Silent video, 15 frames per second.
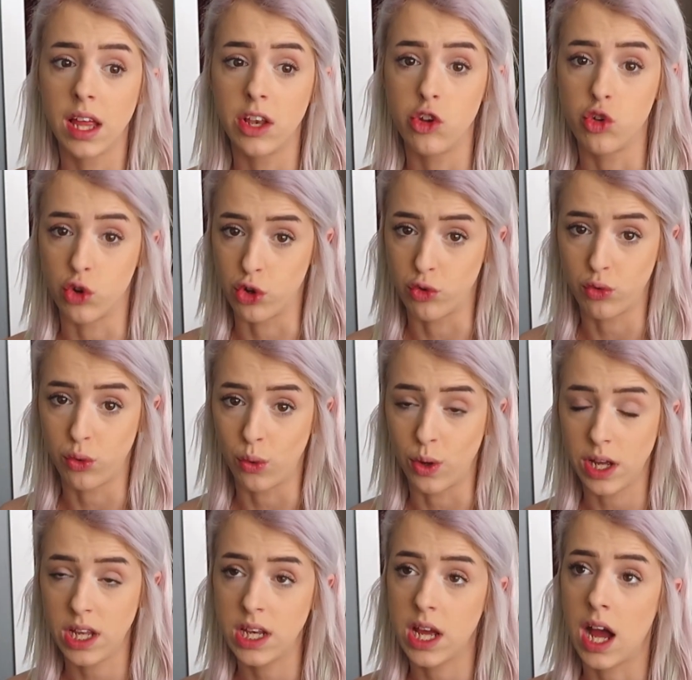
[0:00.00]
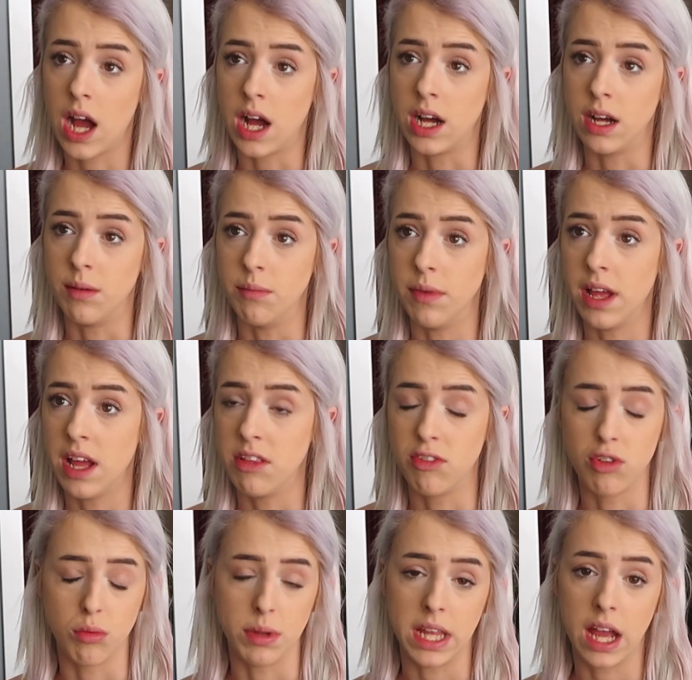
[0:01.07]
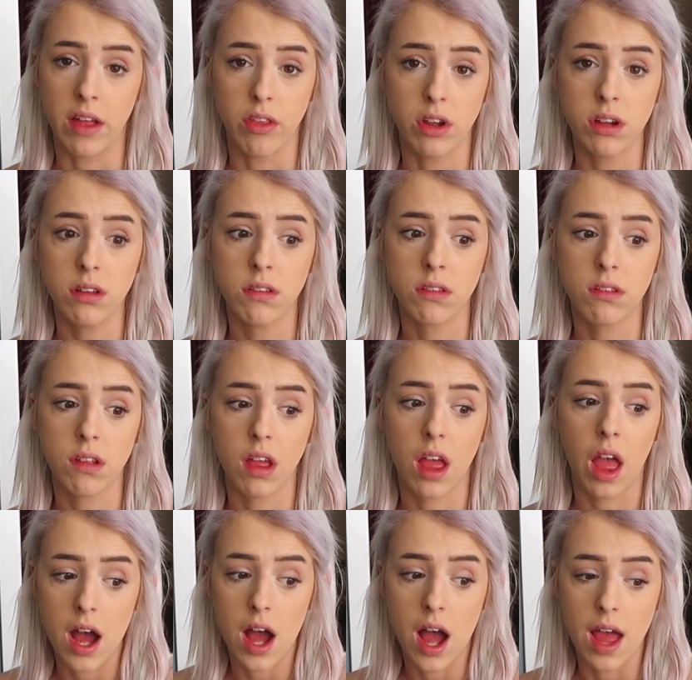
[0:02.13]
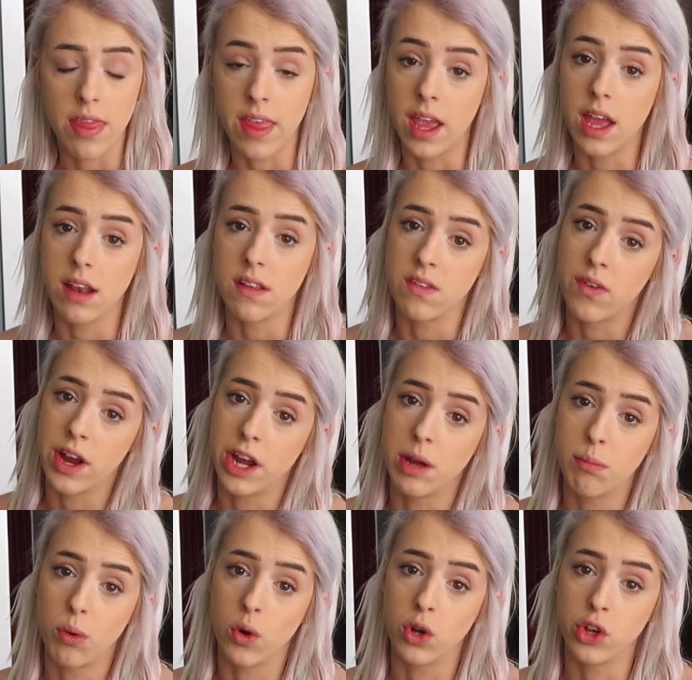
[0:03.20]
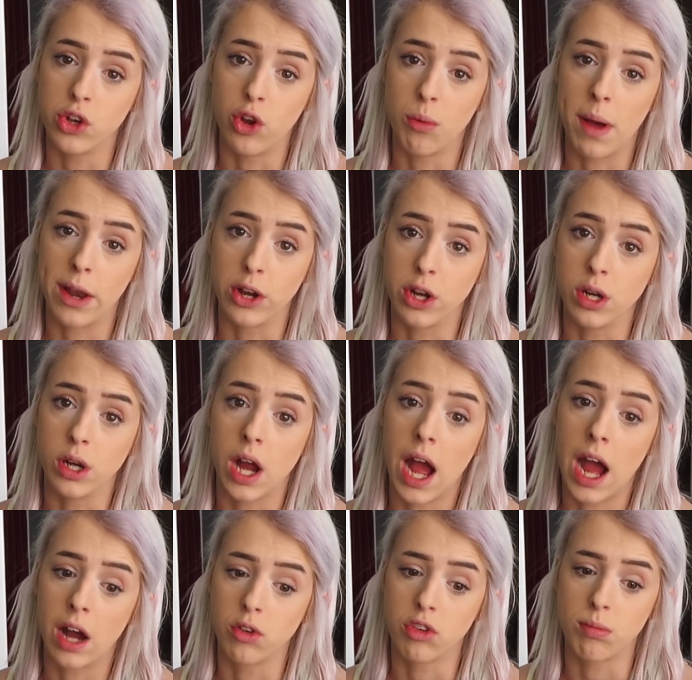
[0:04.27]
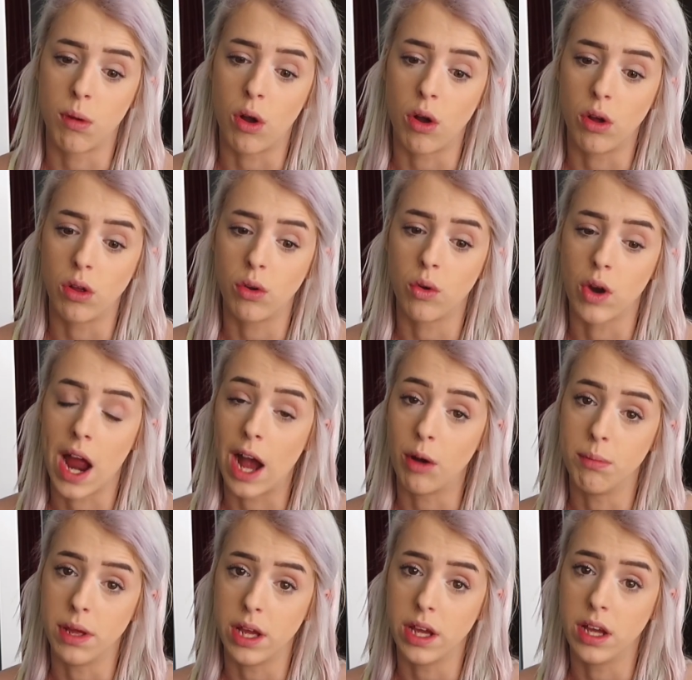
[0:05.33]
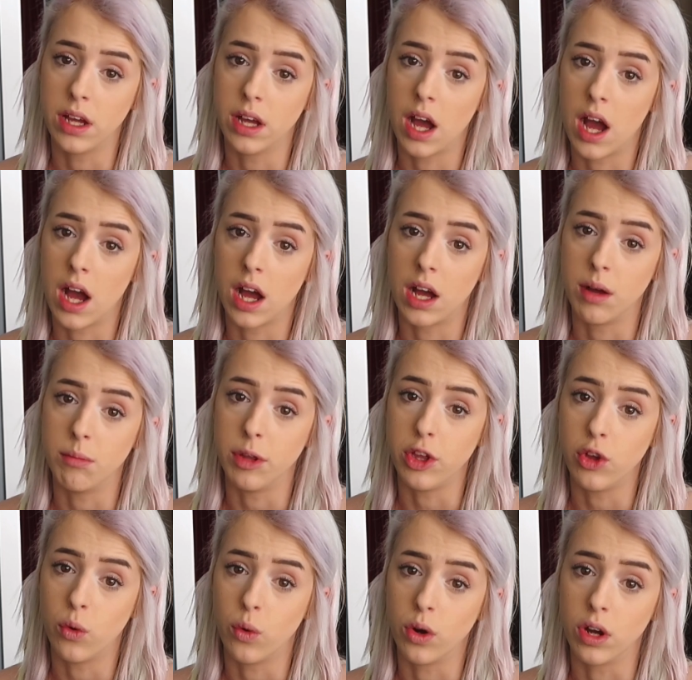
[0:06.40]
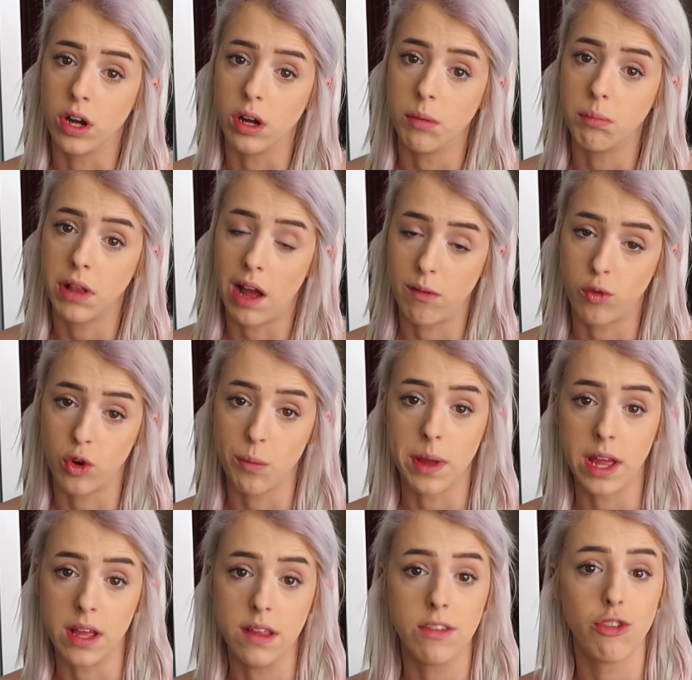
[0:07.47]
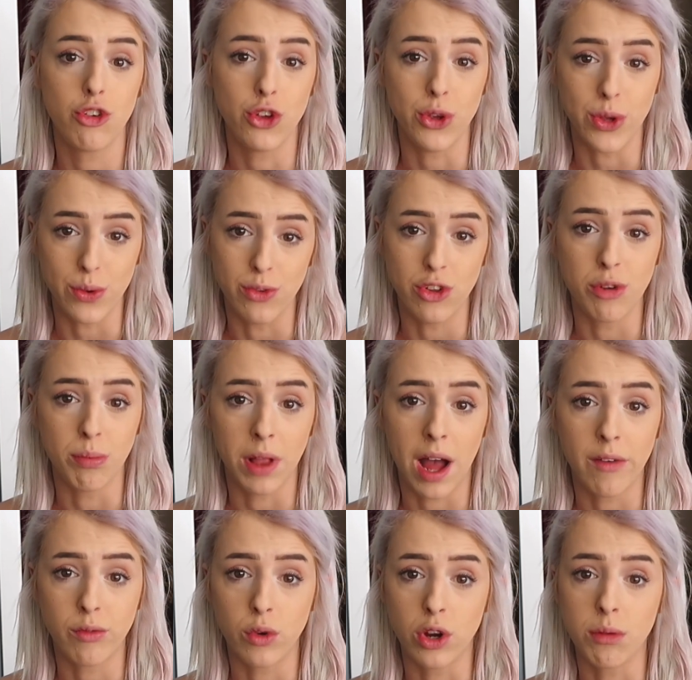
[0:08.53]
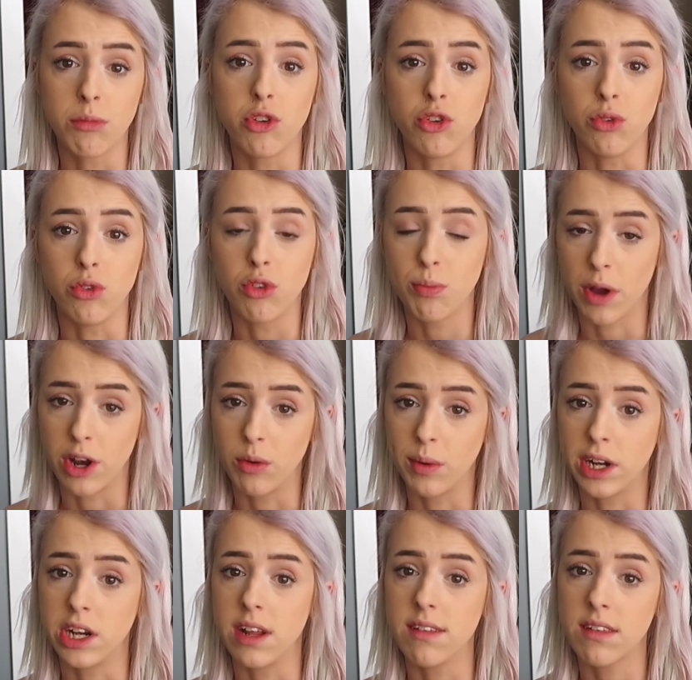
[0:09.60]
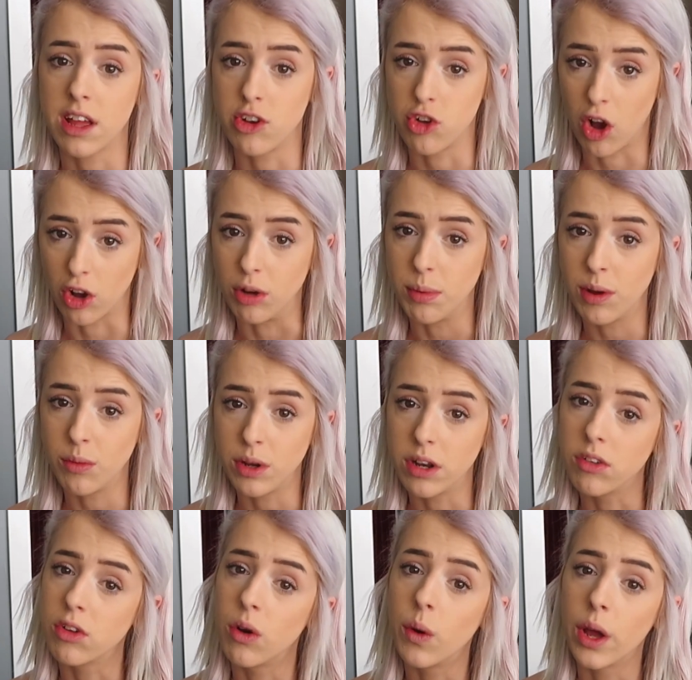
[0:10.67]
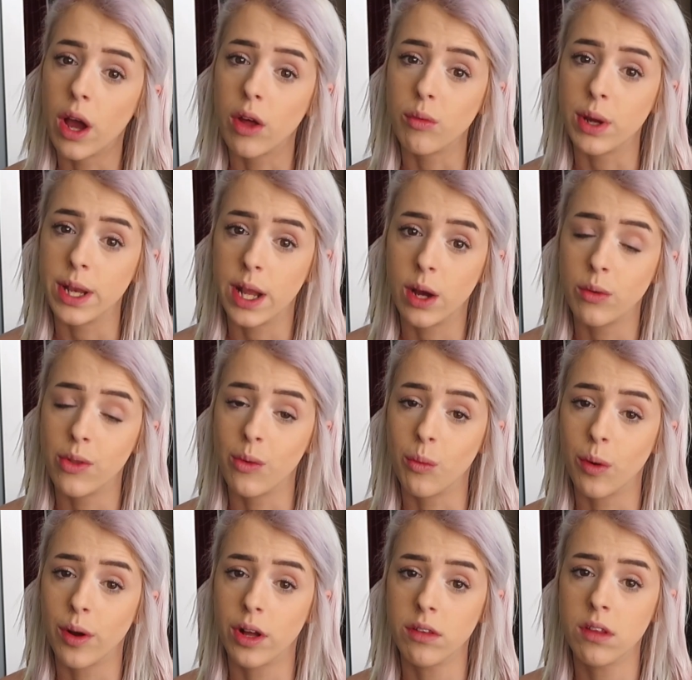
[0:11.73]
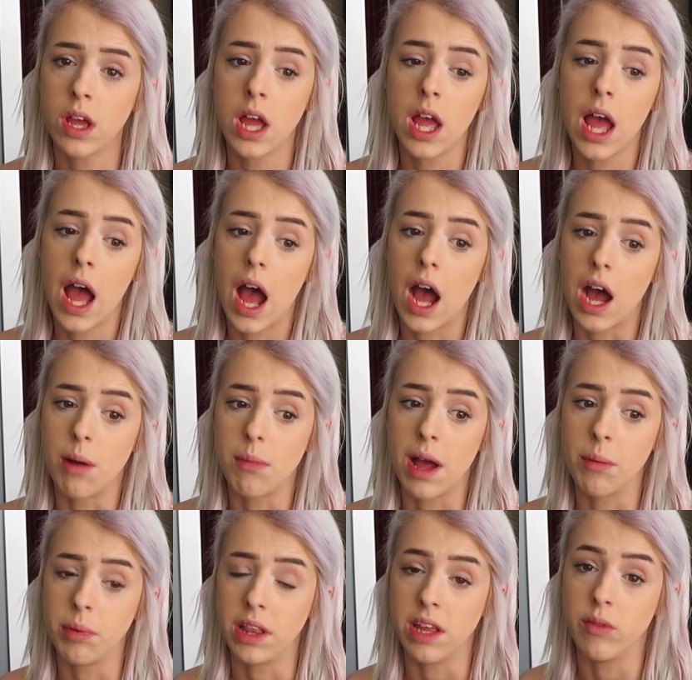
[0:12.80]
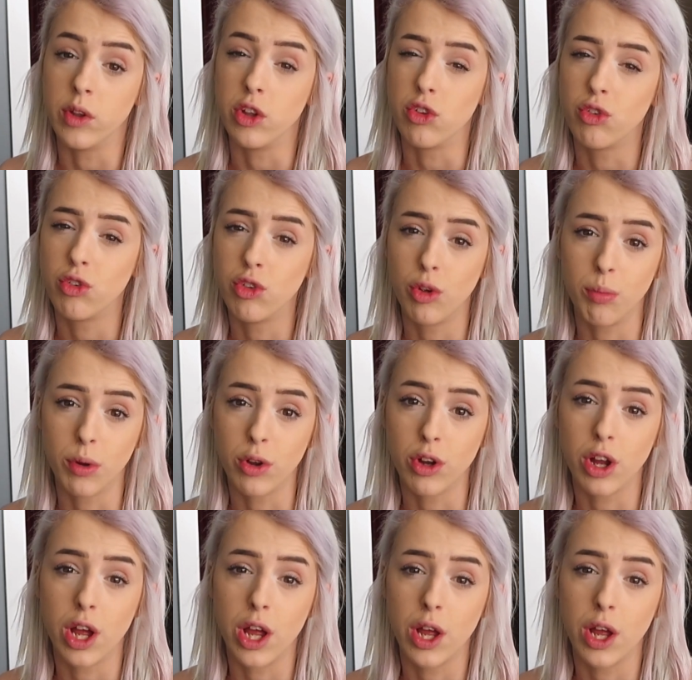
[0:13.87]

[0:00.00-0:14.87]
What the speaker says: George Floyd and so many others. I think it is very important, no matter how small or how big your platform is, to use your platform to spread awareness and talk about what is going on right now in the world. I believe it is super